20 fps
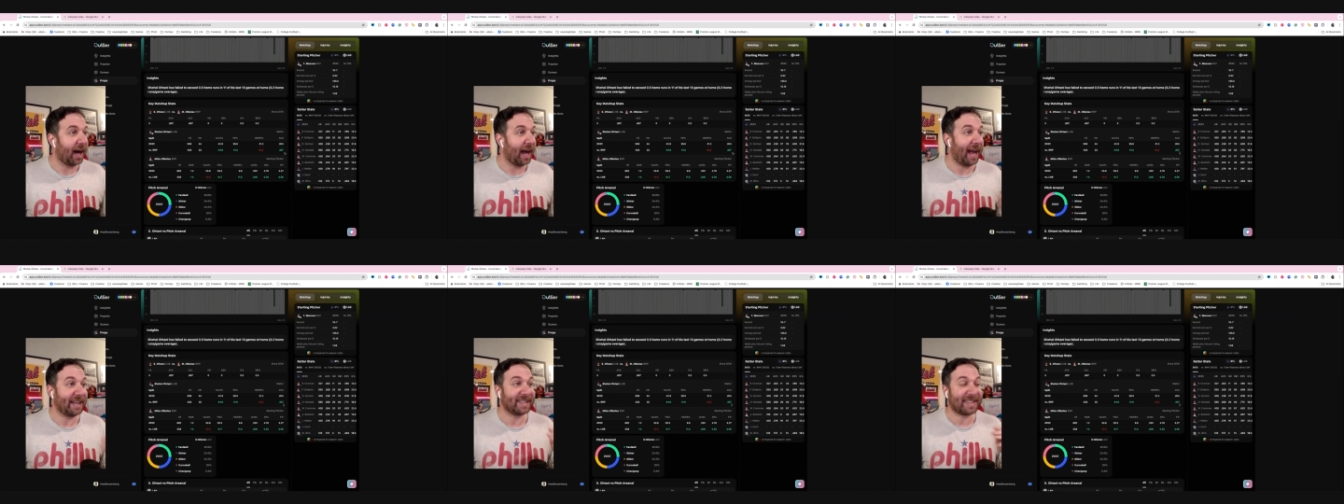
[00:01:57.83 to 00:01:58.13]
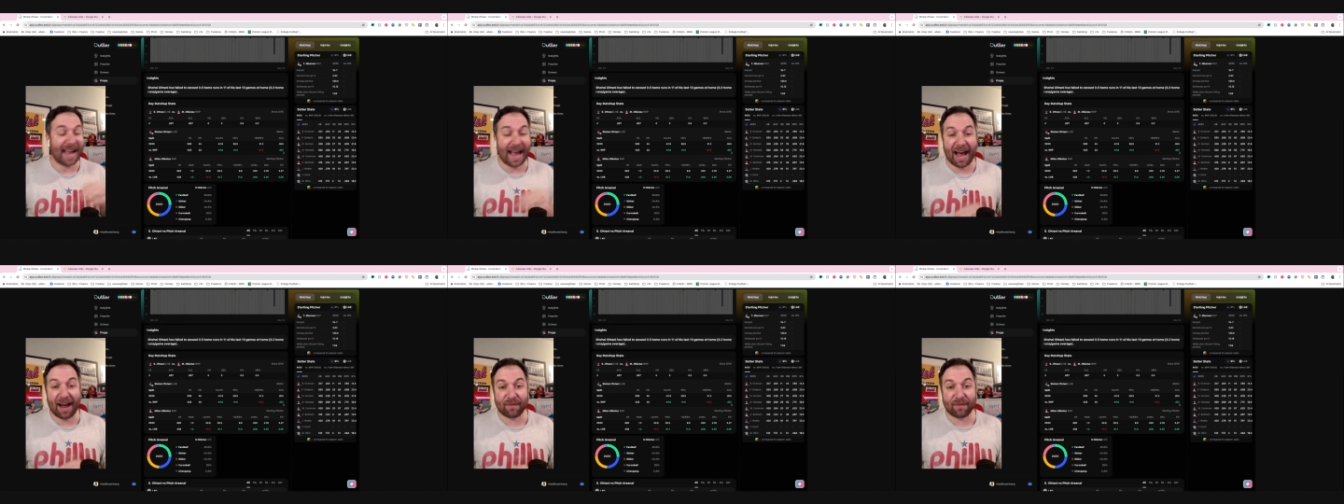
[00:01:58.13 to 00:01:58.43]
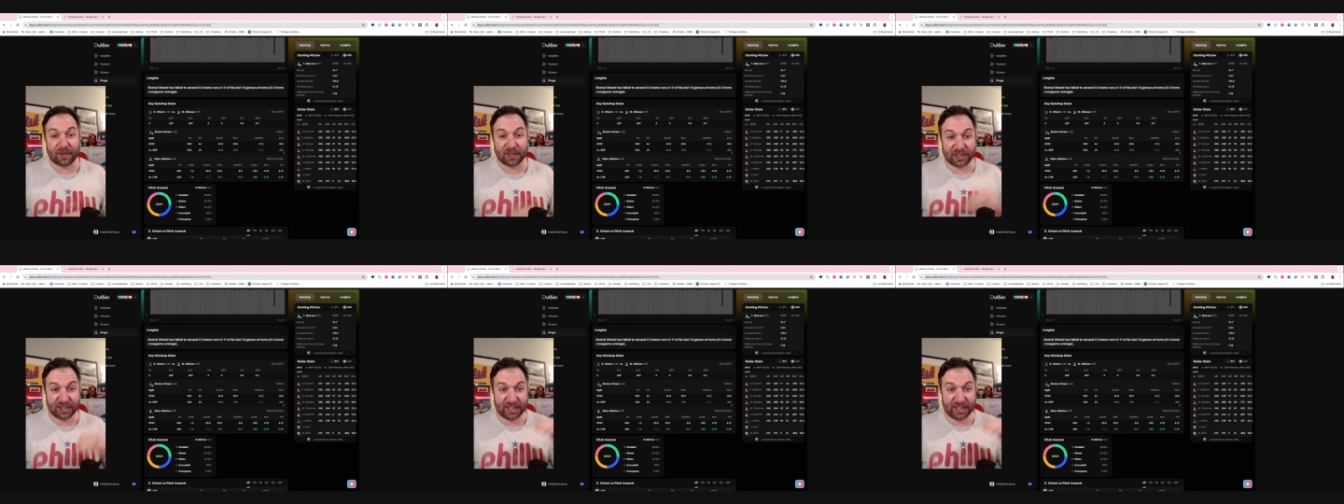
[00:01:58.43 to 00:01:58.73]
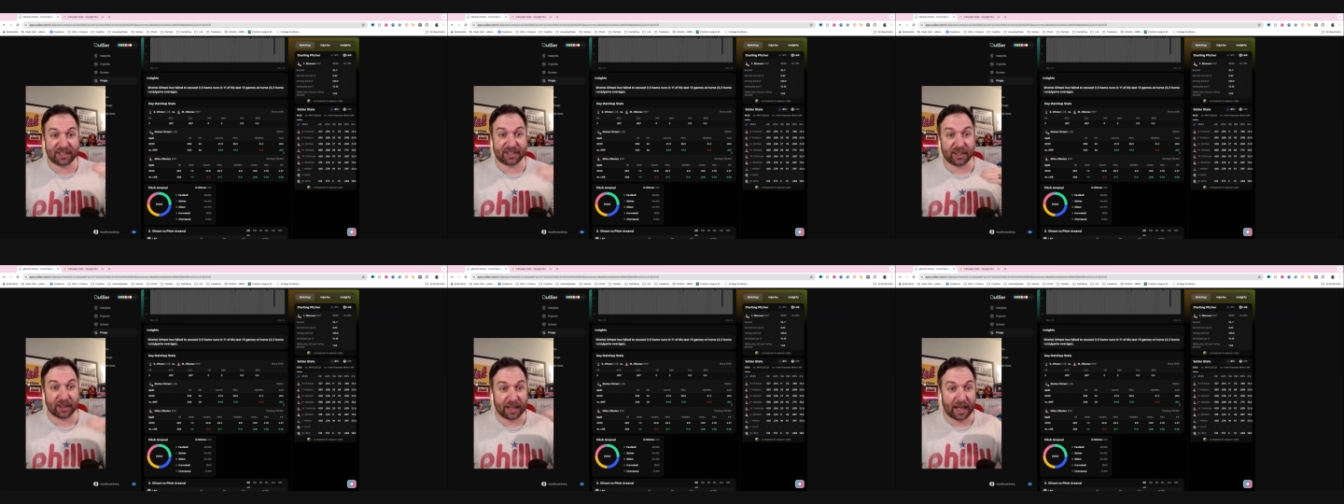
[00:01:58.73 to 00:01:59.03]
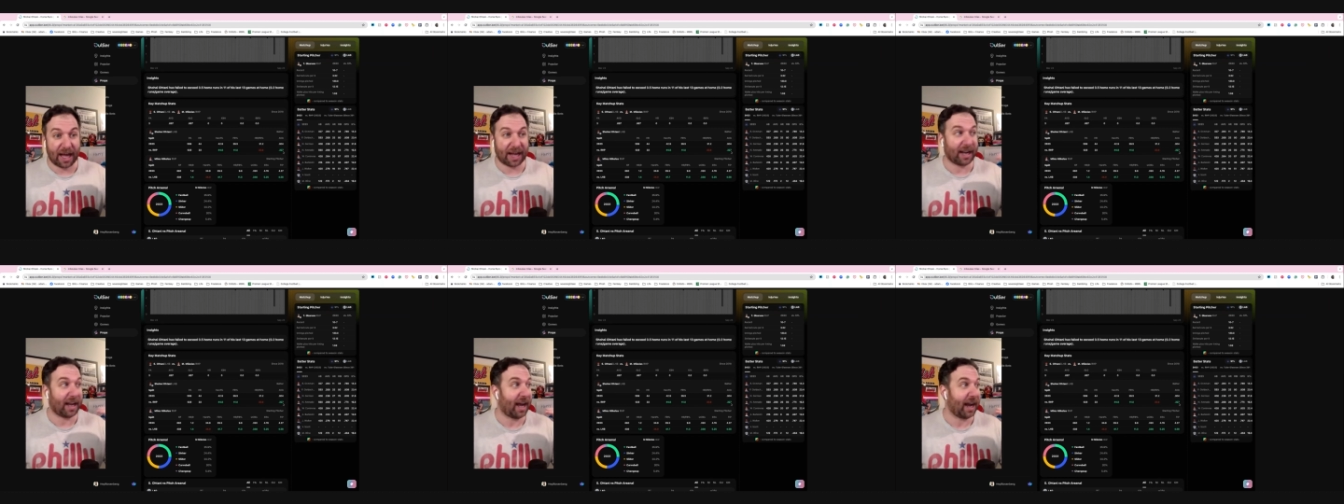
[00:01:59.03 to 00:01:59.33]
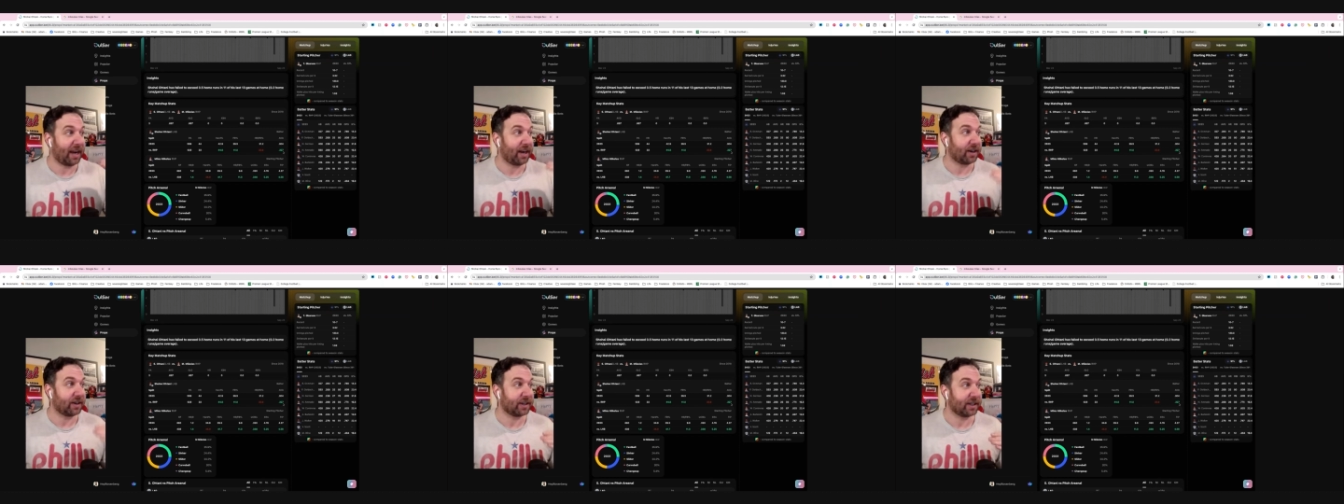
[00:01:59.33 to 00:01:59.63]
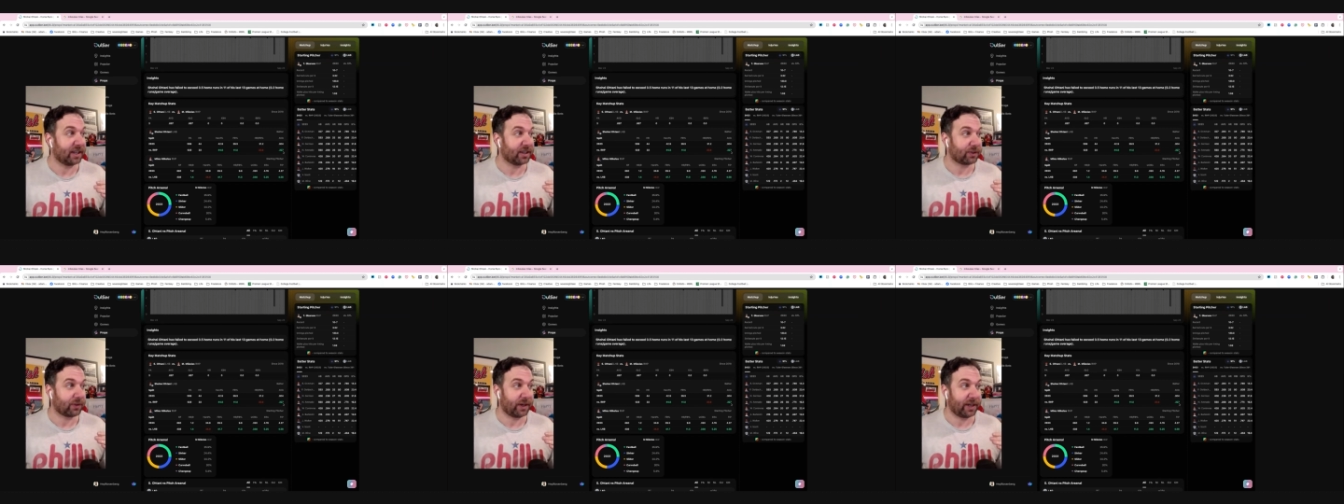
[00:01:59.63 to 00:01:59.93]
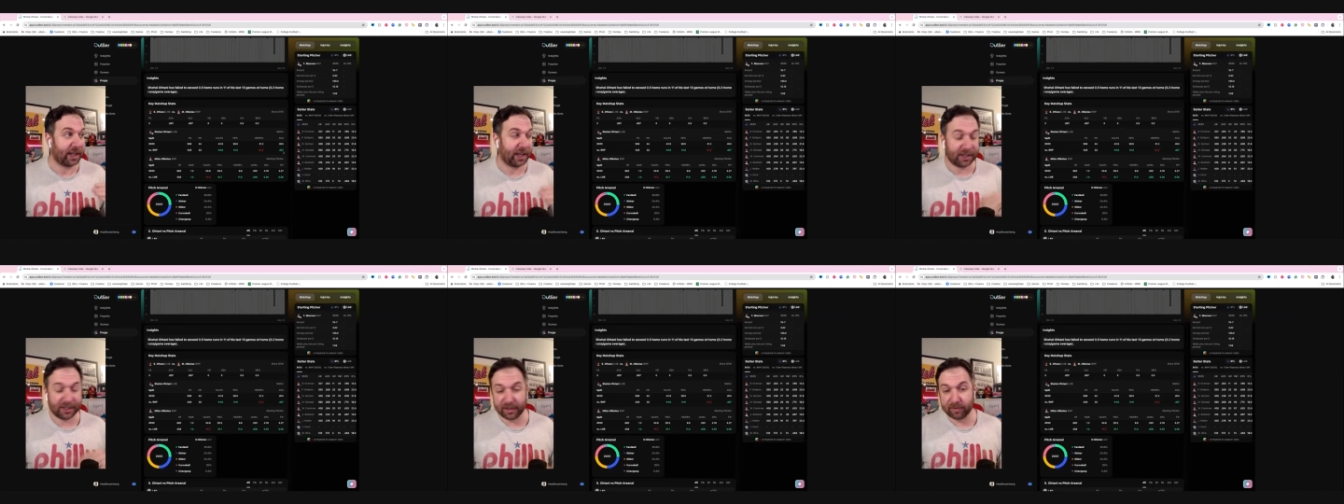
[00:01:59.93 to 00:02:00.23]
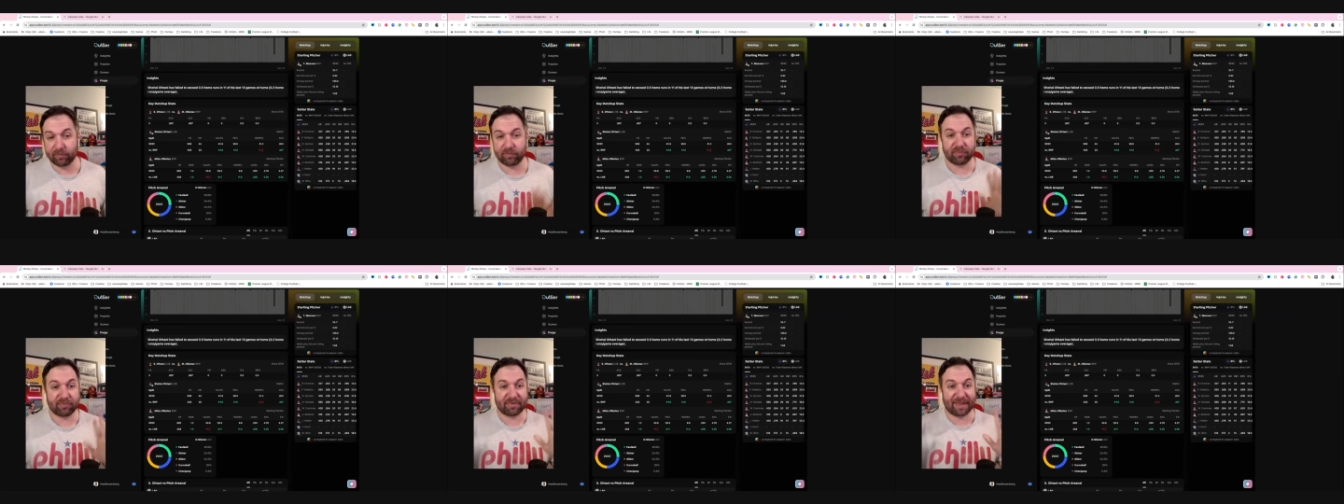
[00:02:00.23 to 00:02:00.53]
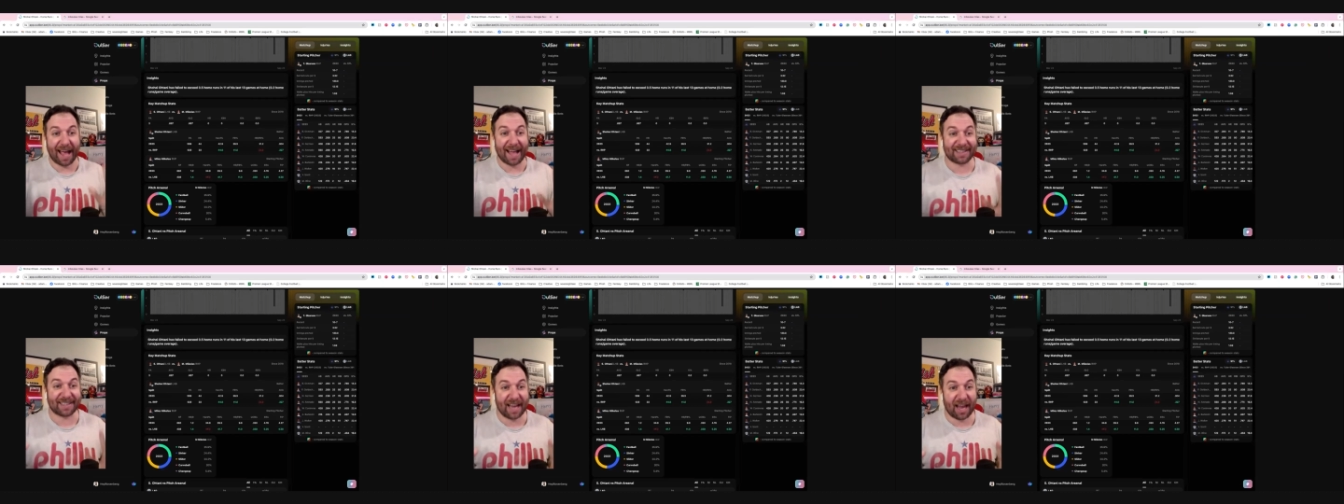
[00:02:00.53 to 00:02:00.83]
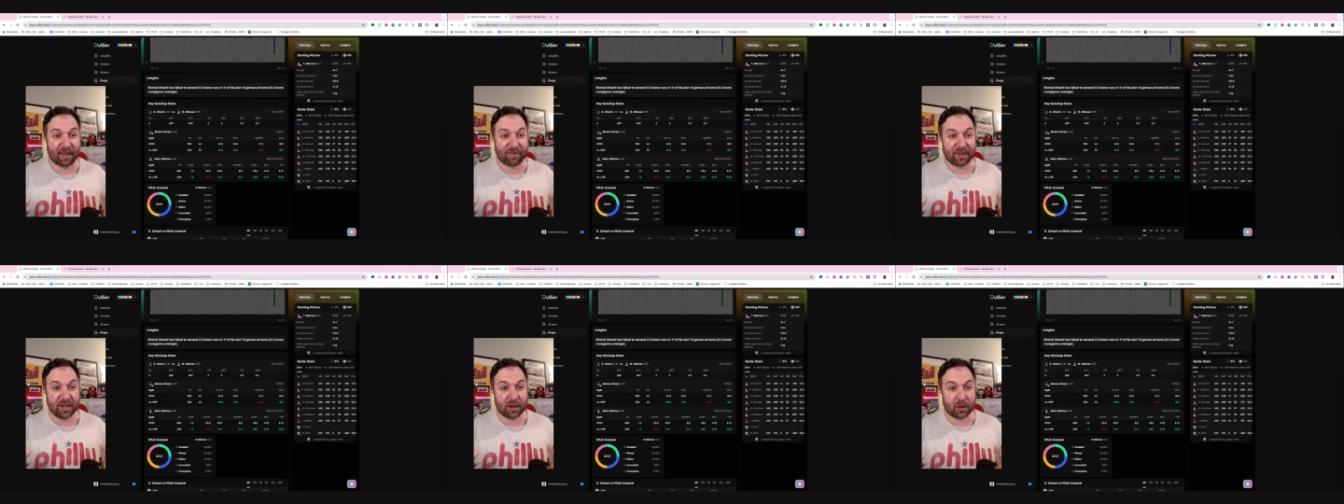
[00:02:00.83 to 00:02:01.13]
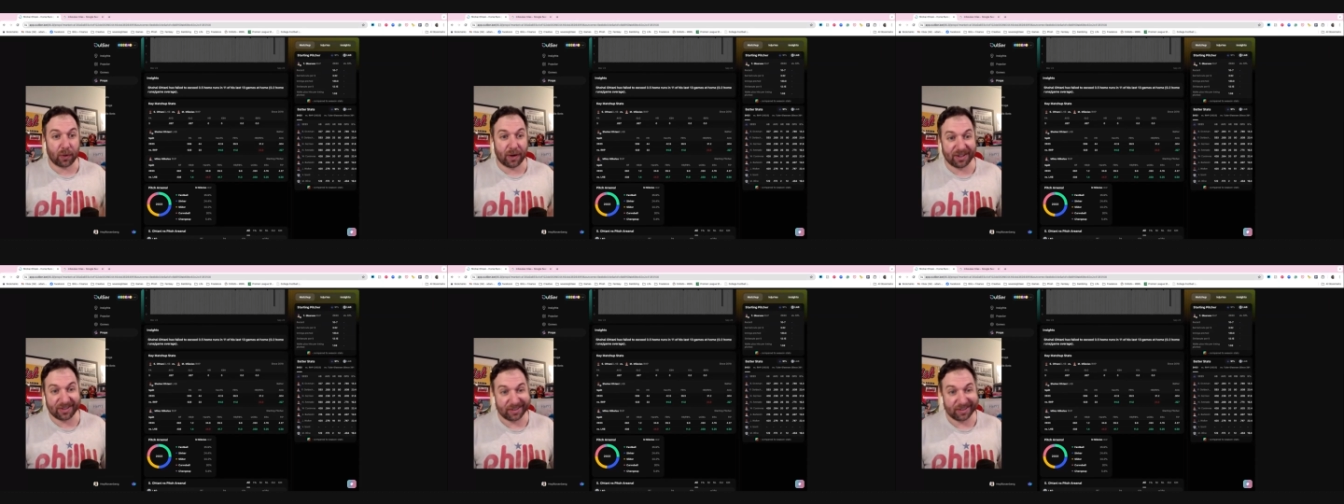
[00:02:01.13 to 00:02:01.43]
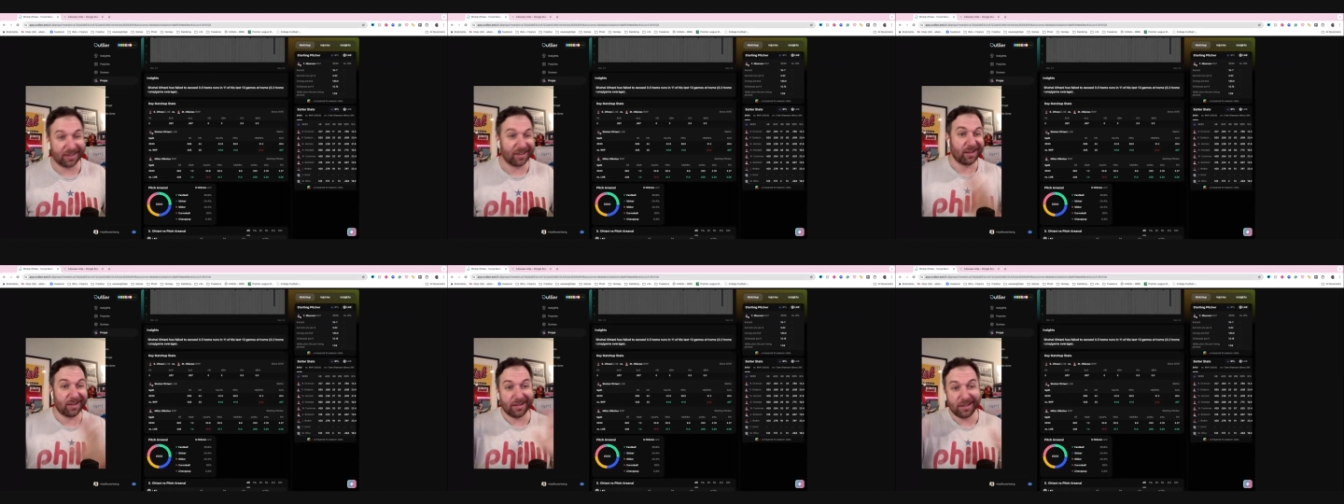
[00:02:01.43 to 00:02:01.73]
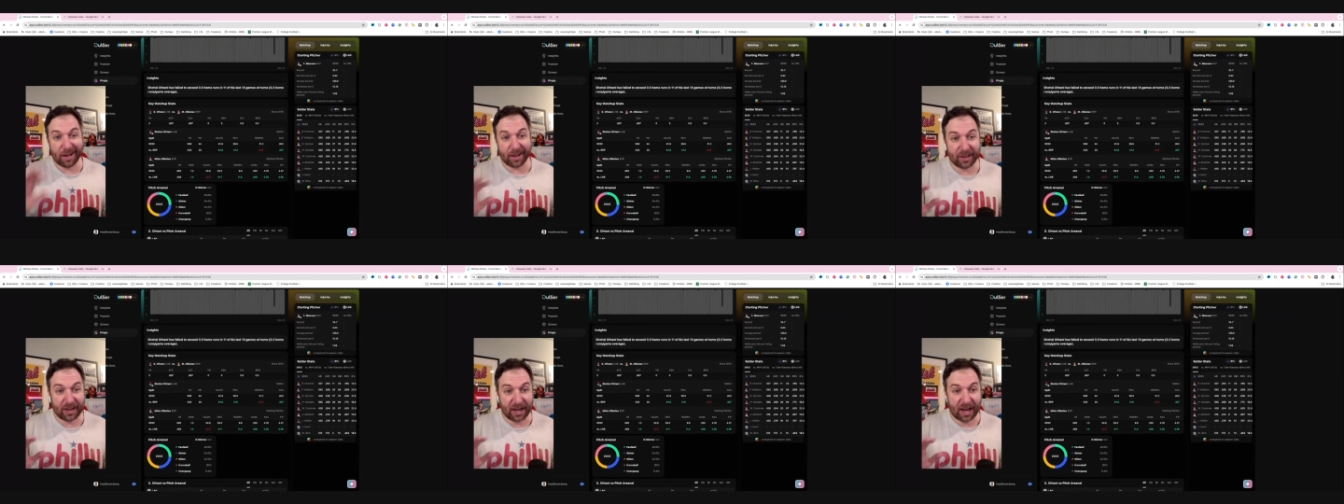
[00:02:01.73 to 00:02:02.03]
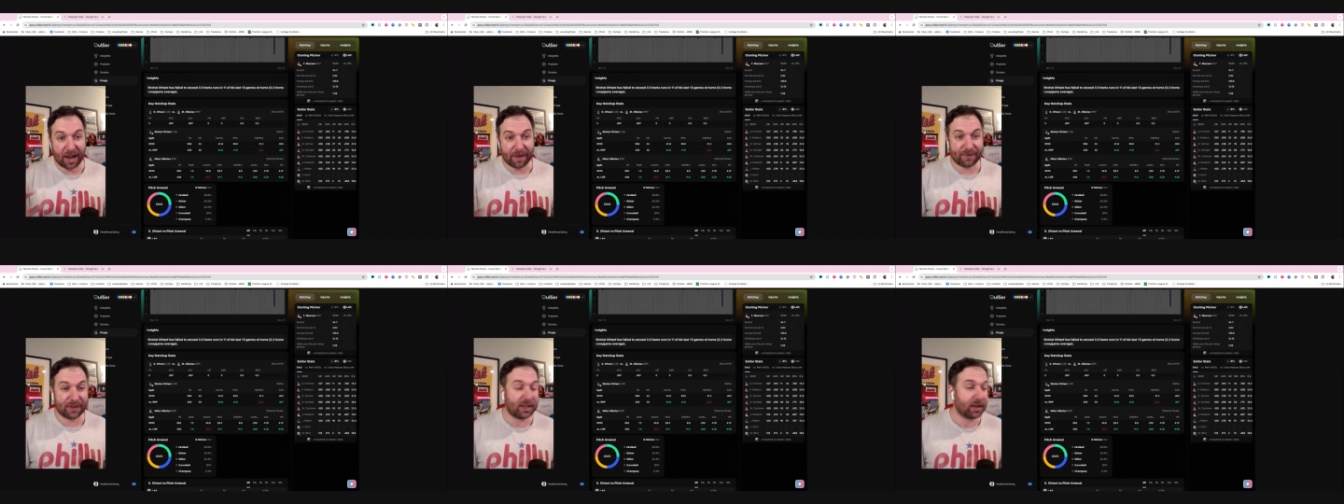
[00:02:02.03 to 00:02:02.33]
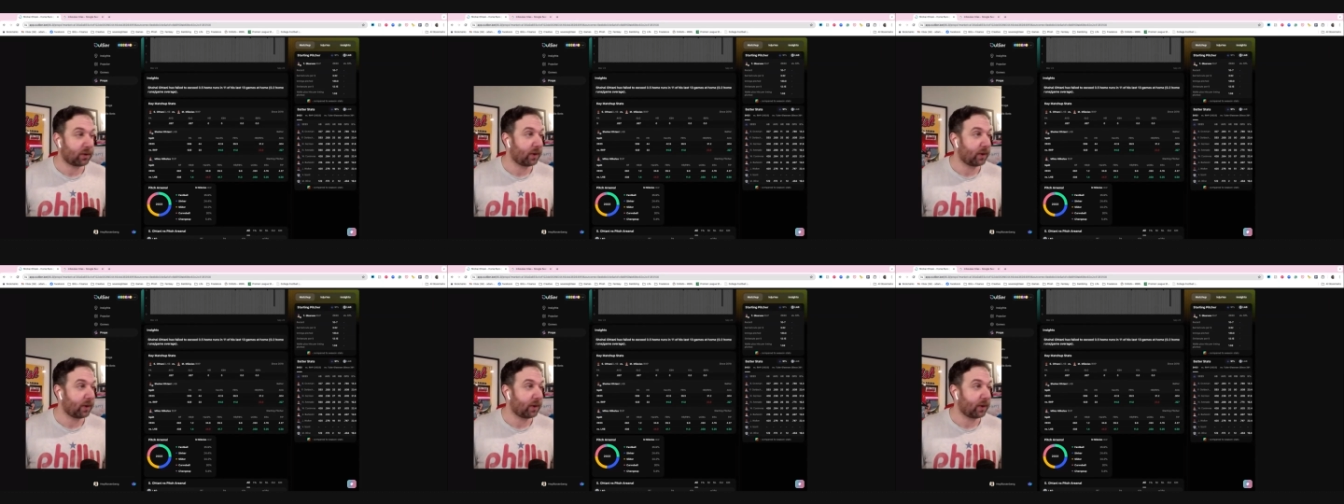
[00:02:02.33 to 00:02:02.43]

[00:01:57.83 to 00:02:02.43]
his average, he hits a lot higher against right-handed. That's half the equation. The other half of the